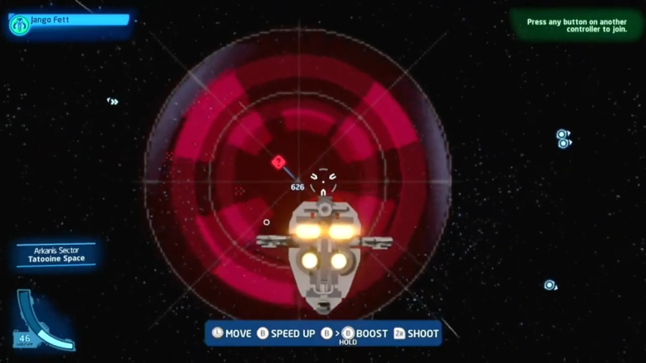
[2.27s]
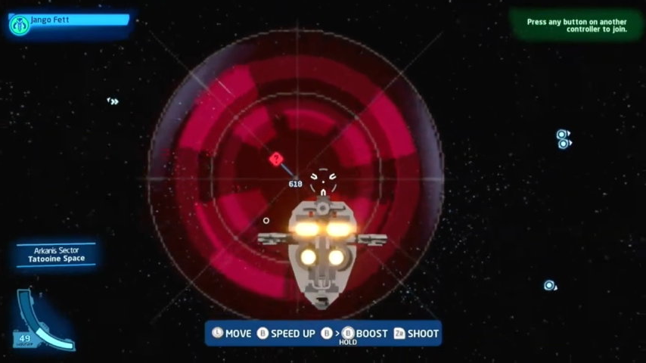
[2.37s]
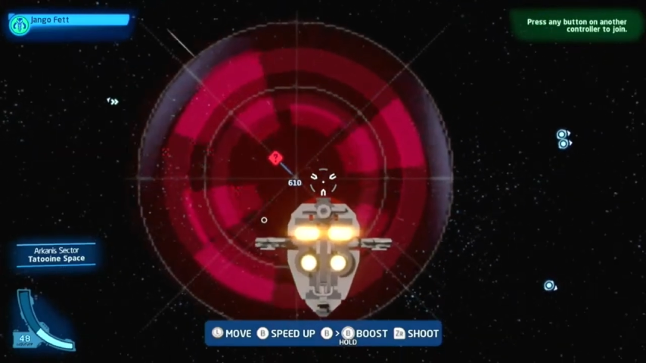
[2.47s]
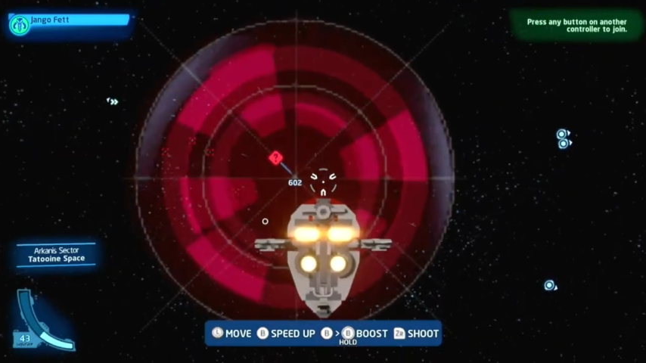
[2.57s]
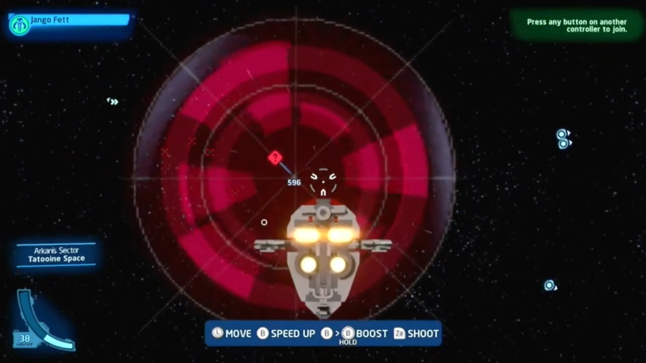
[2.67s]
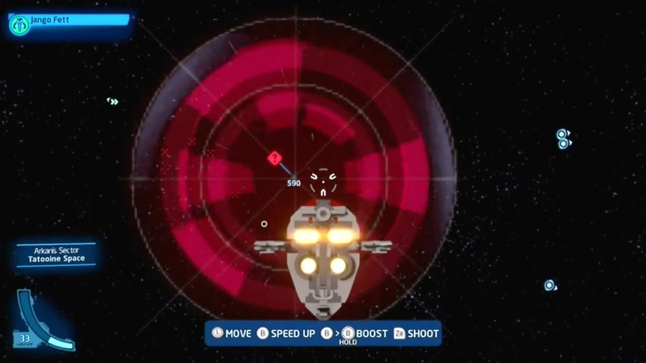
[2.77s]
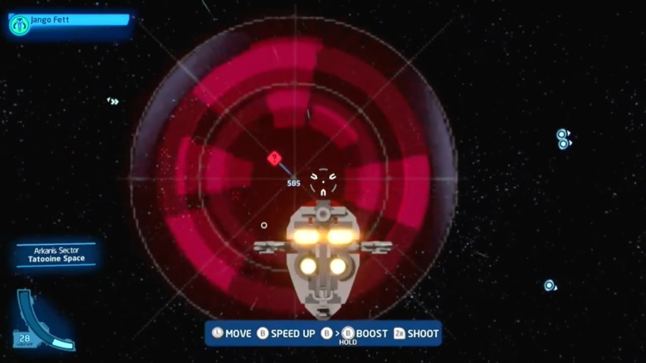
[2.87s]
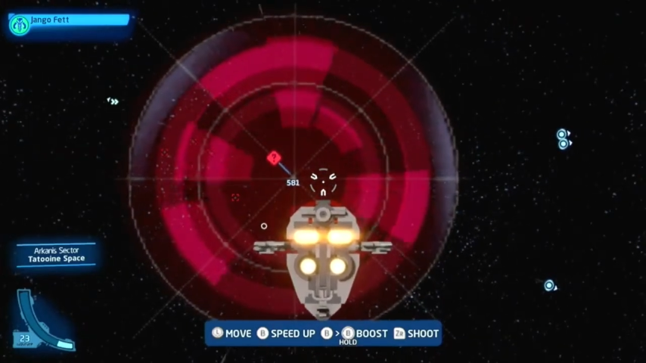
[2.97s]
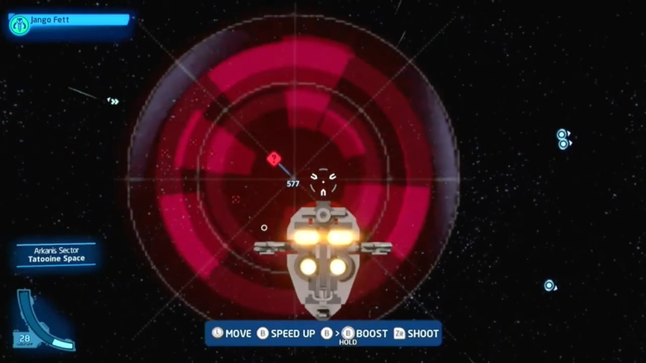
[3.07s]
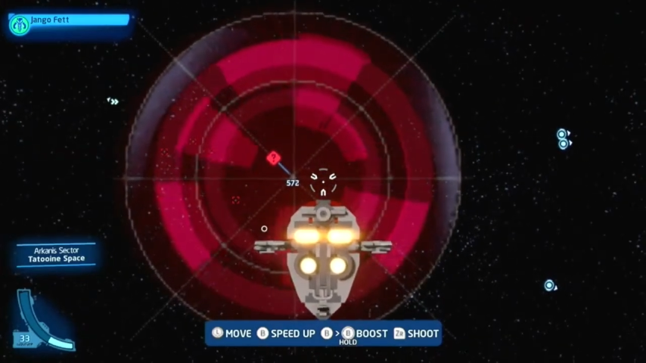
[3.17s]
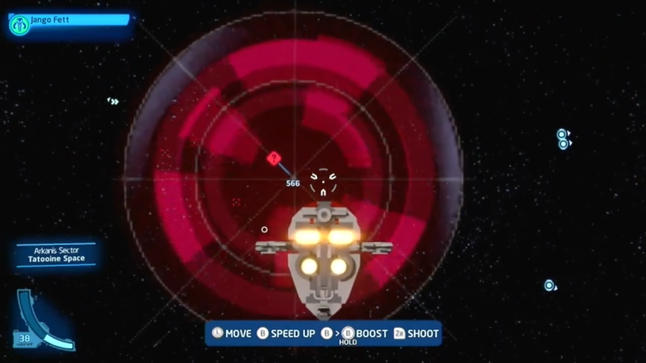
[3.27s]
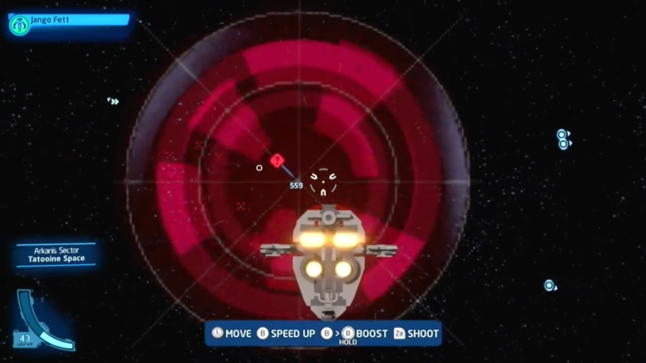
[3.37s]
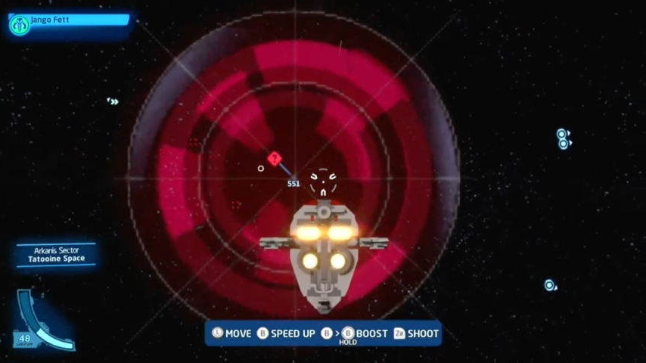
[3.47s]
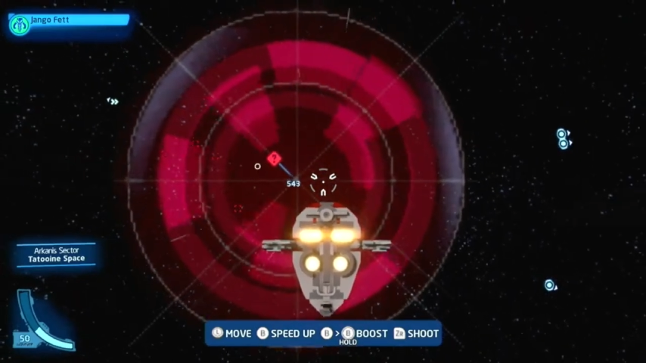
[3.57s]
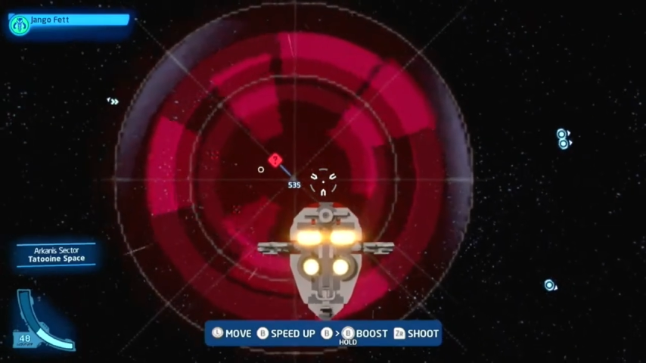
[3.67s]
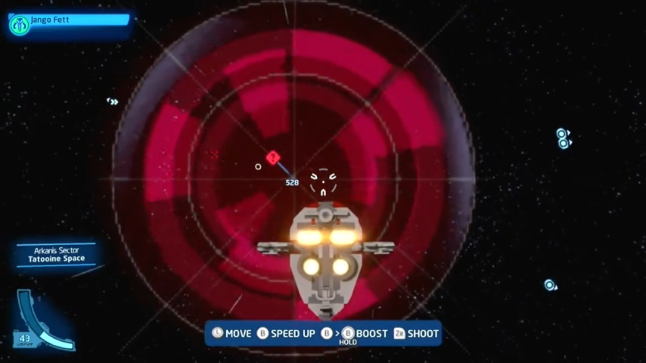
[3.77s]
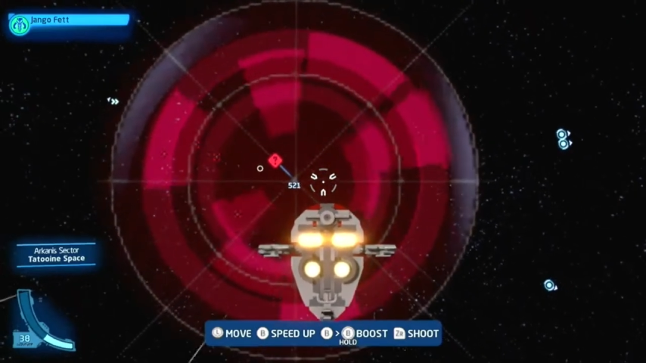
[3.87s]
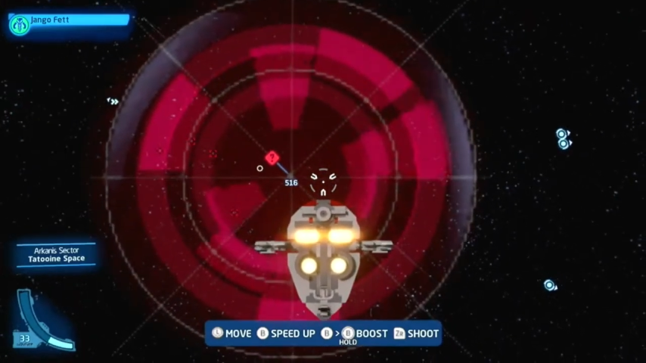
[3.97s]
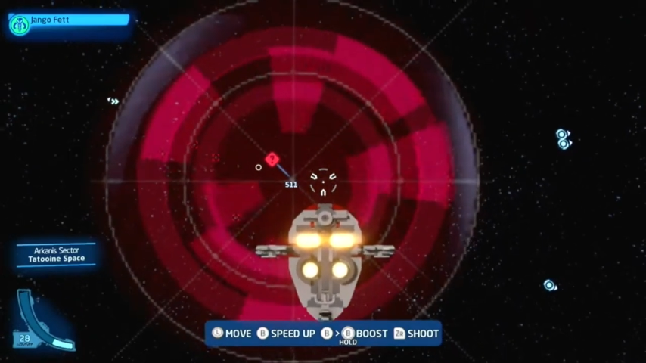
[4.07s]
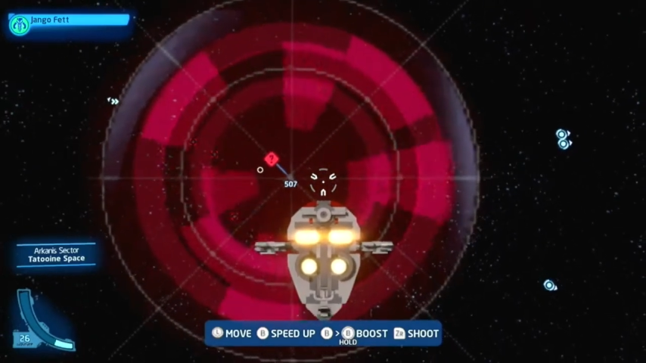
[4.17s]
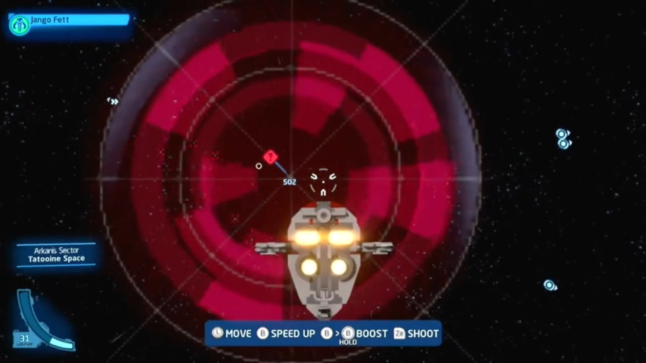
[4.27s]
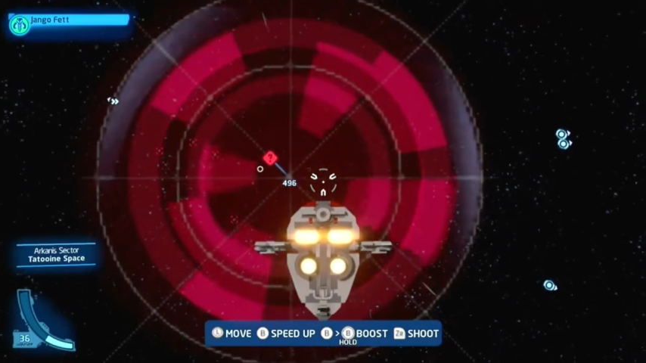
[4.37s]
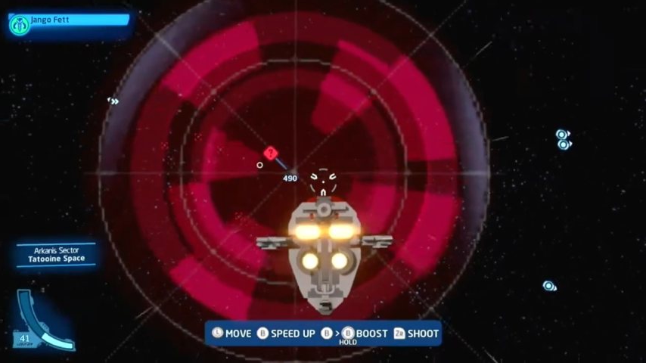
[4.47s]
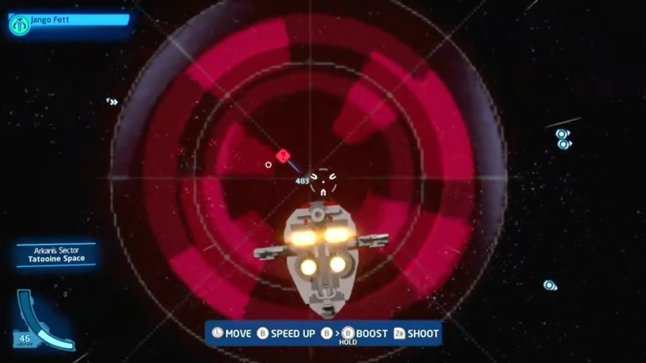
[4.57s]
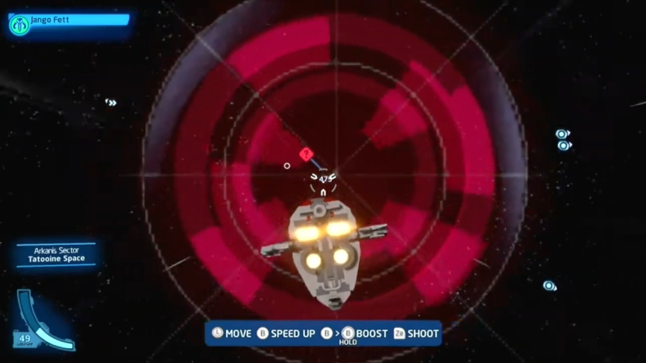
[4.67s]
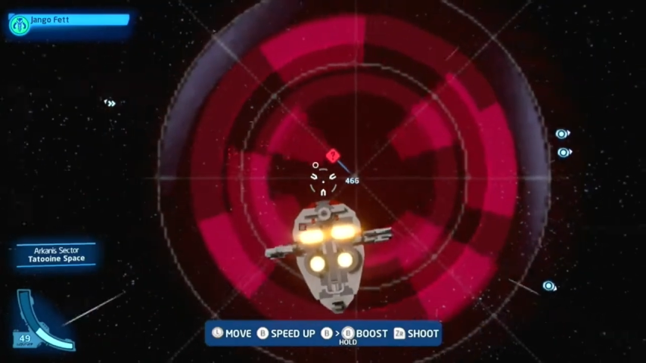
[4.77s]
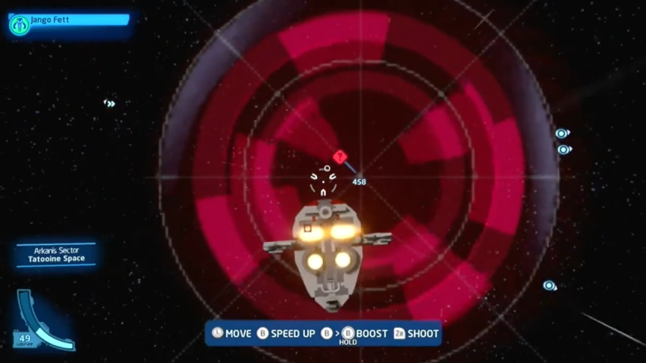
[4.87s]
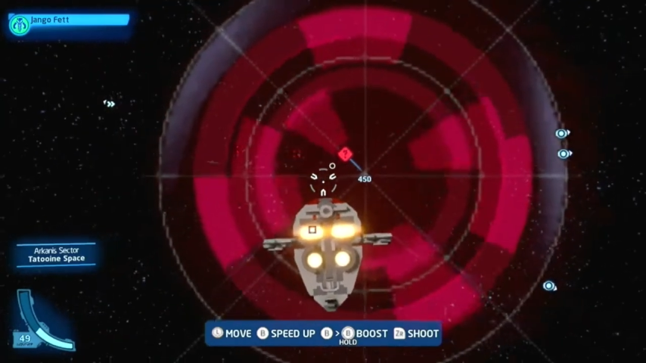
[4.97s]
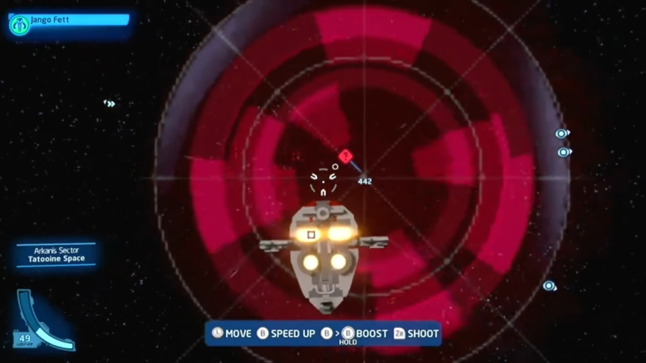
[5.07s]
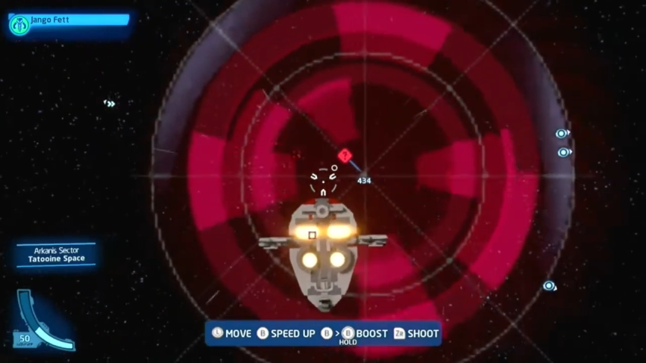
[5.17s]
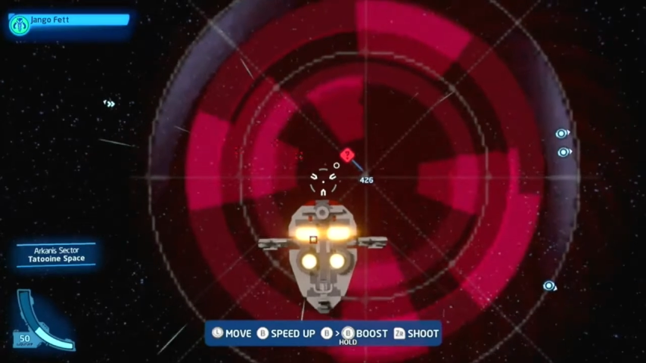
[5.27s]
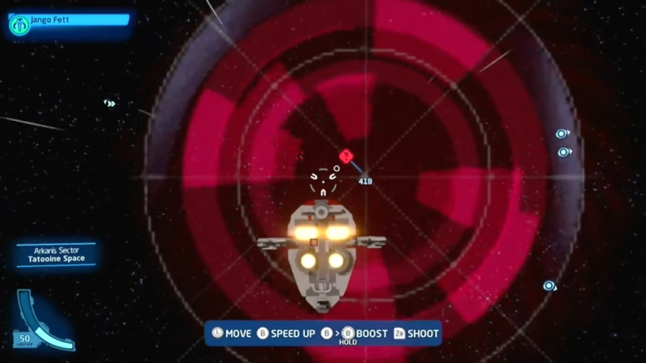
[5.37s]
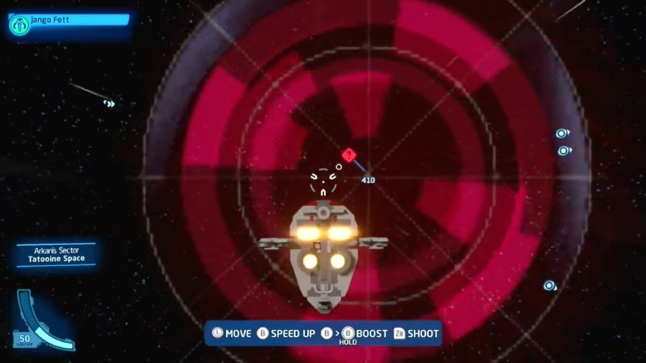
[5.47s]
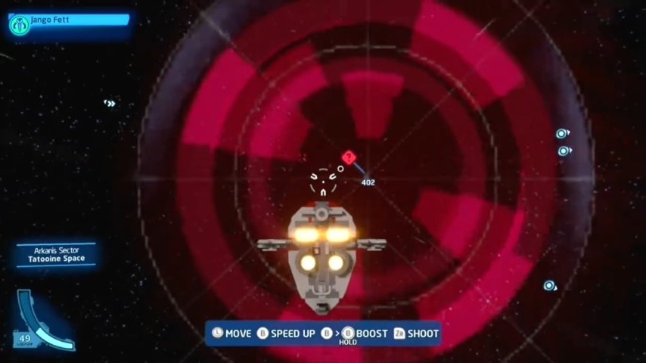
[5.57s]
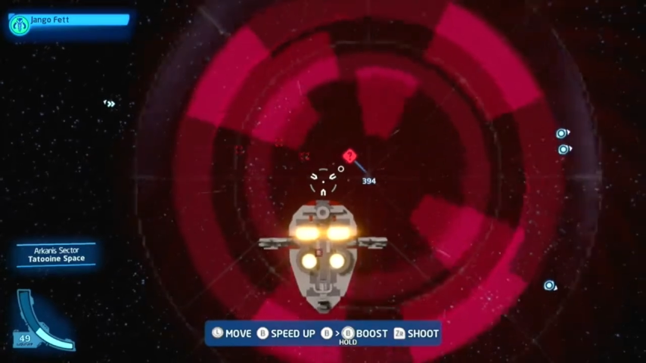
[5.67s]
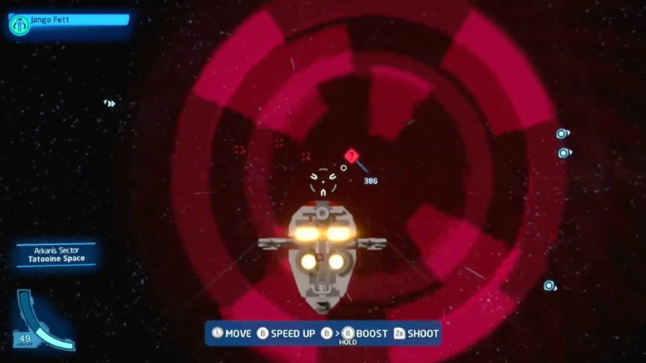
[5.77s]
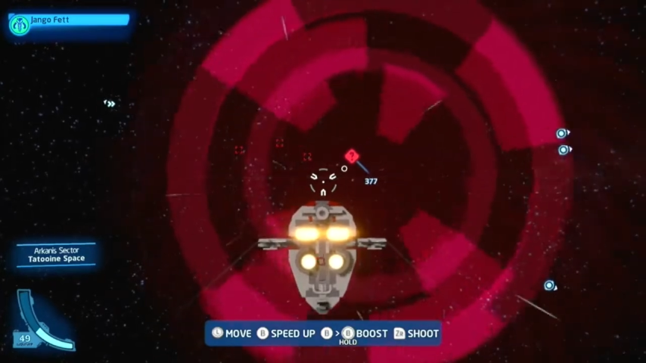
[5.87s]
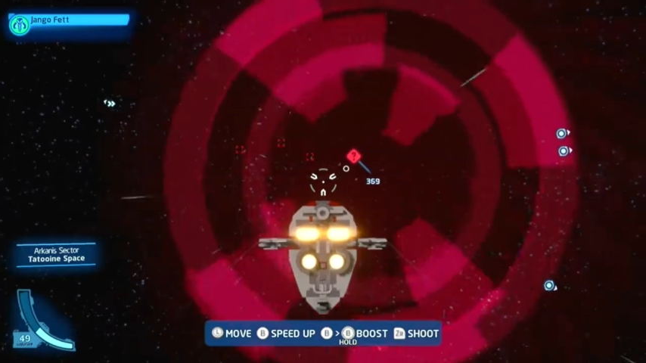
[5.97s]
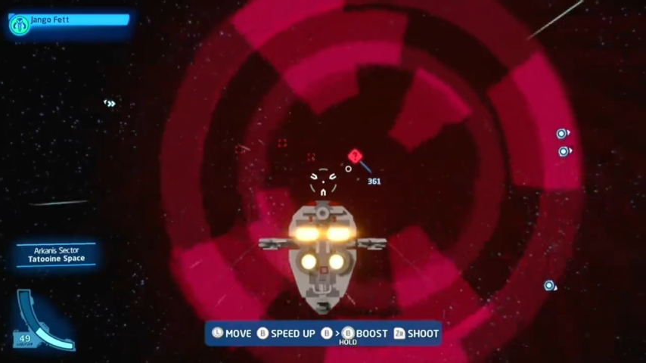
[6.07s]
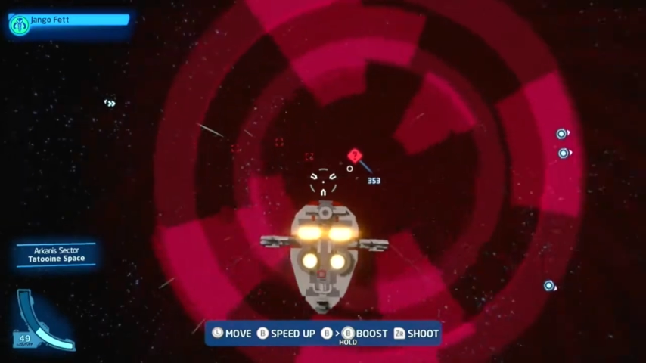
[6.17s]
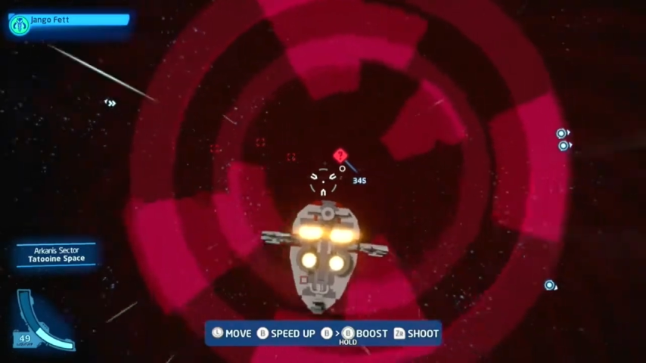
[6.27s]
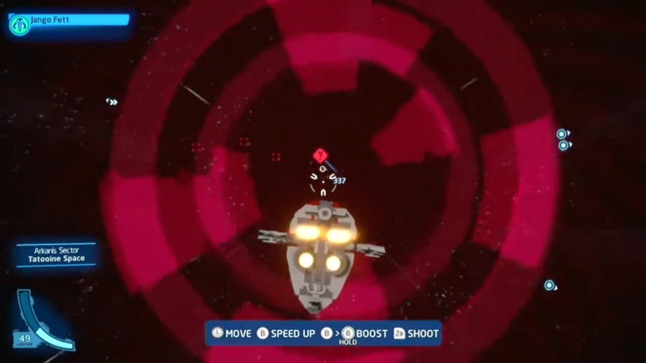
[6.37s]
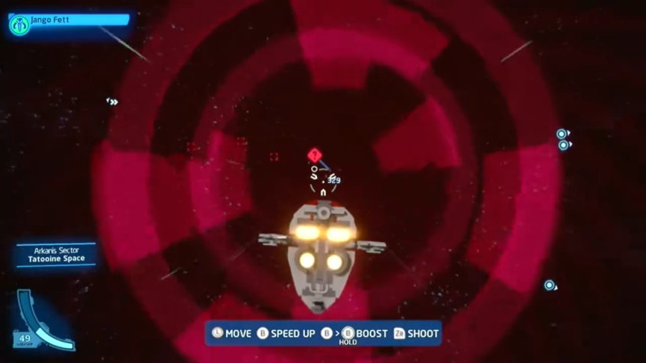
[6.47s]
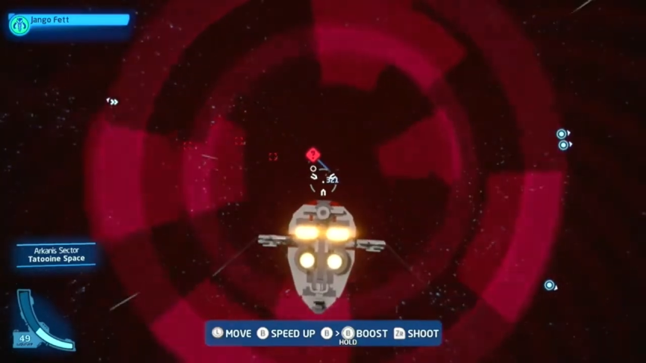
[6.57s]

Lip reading: No face is visible, so there are no lips to read.